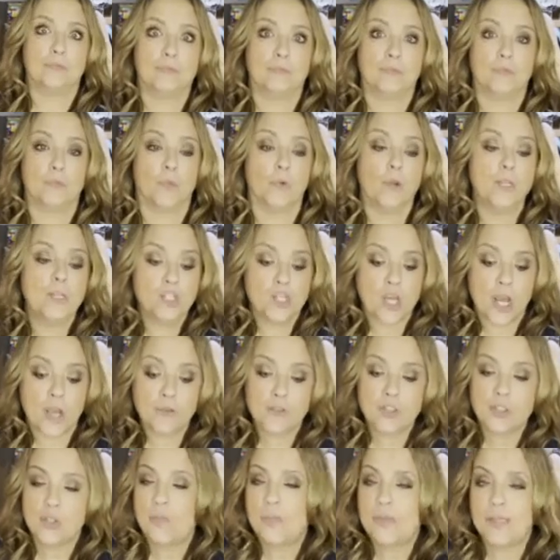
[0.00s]
reach out
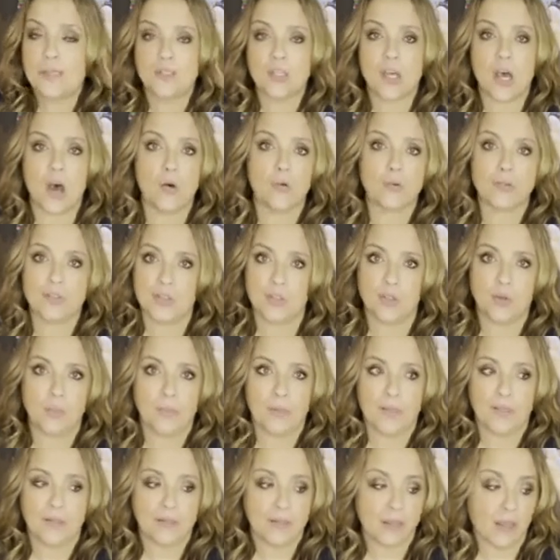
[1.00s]
to me and talk to
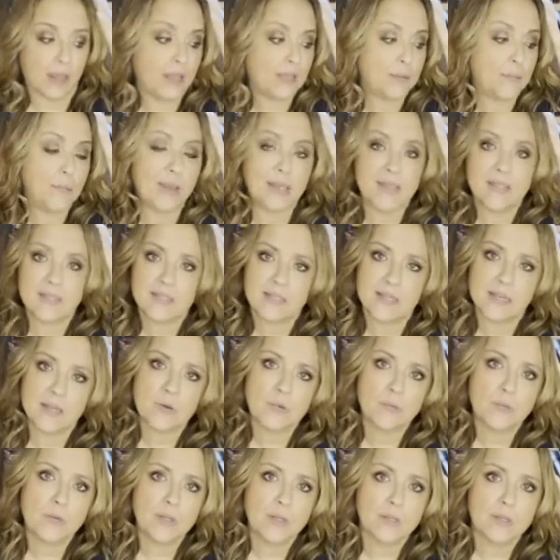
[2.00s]
me. It may
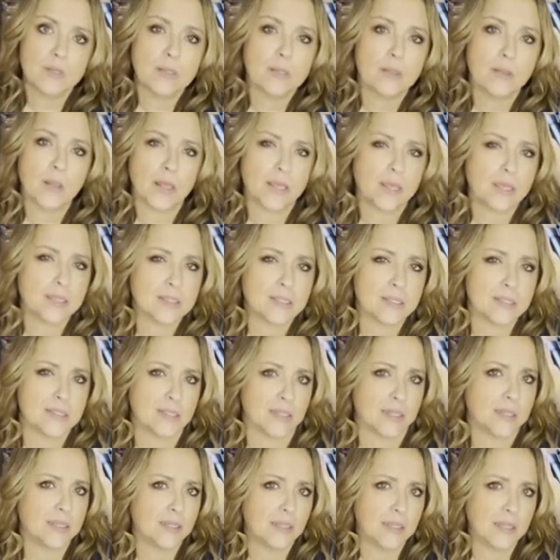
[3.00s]
sound like it's
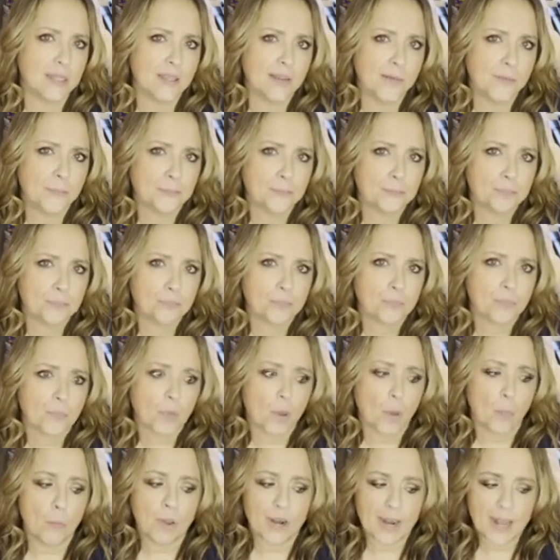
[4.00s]
silly,
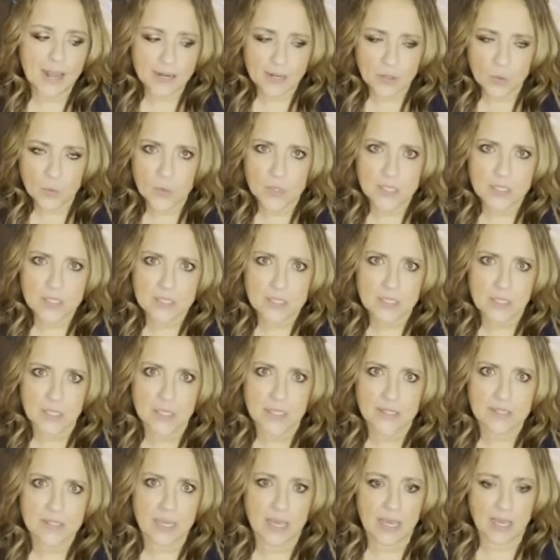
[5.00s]
but I know what it's
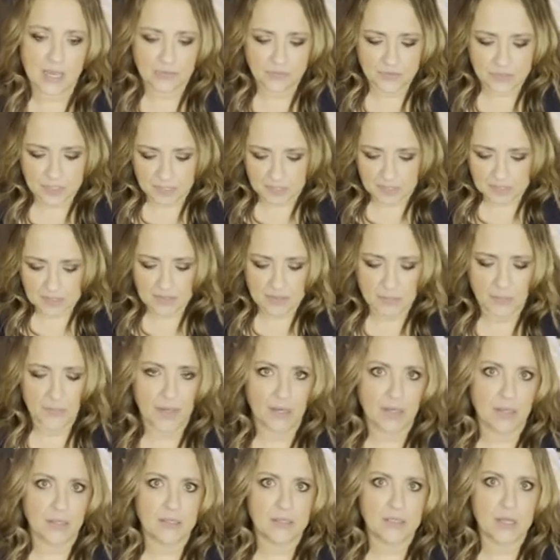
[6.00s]
like to have to get
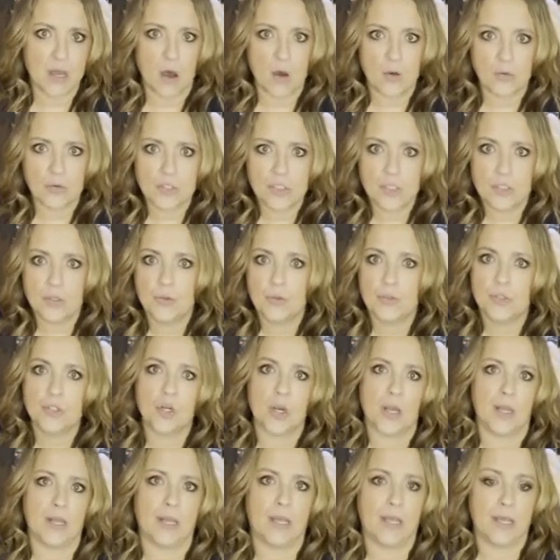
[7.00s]
somebody to talk to
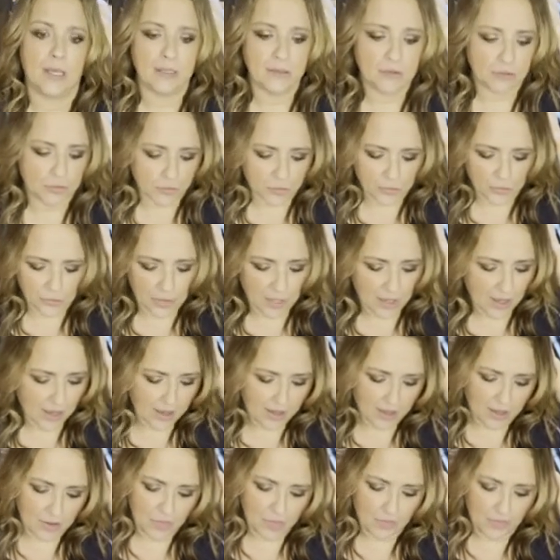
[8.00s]
try to get through
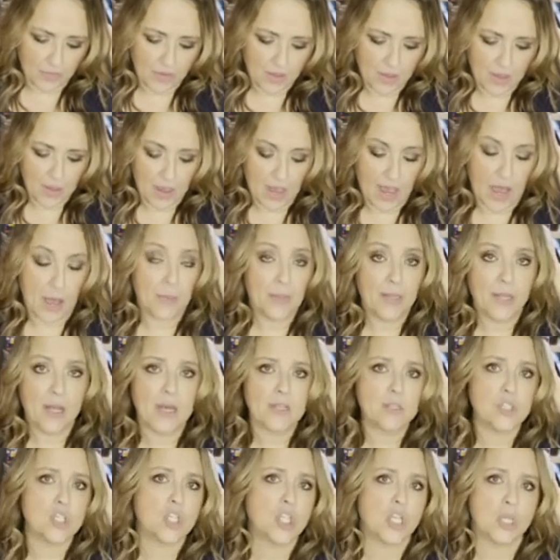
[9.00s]
life. I'm a
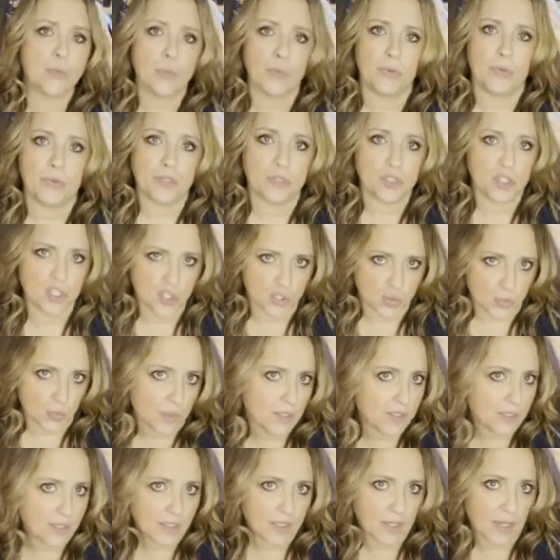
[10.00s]
lot cheaper than a
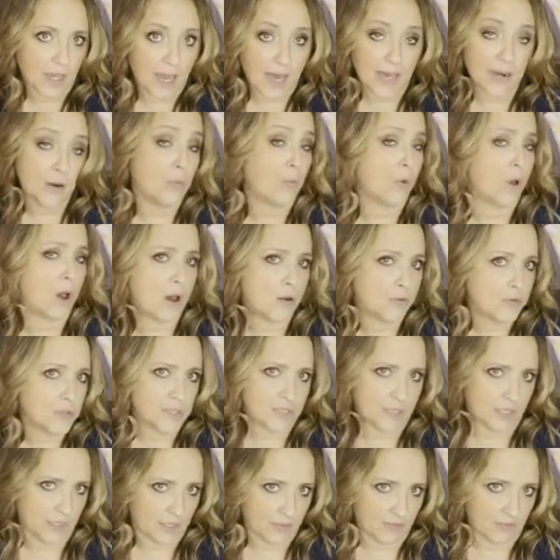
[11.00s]
shrink. I don't cost
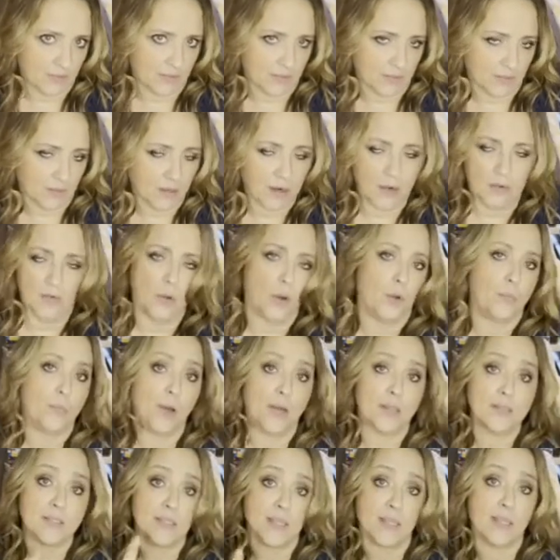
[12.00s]
anything. Although I'm
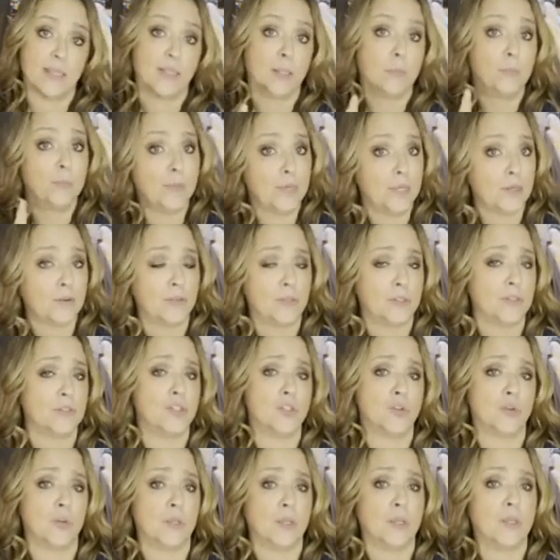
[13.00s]
not saying that I'm better than a
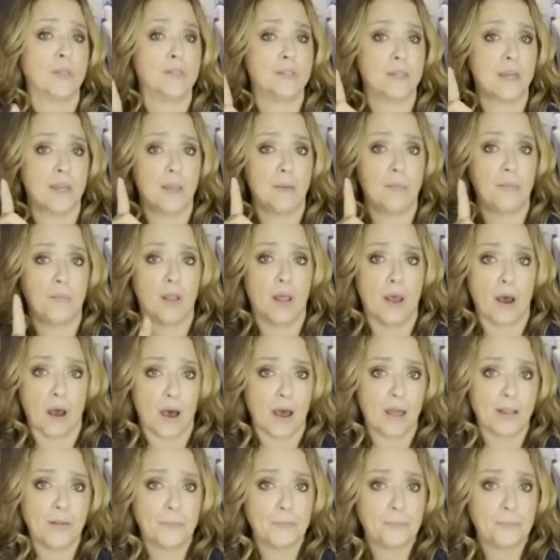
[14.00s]
shrink, because I am not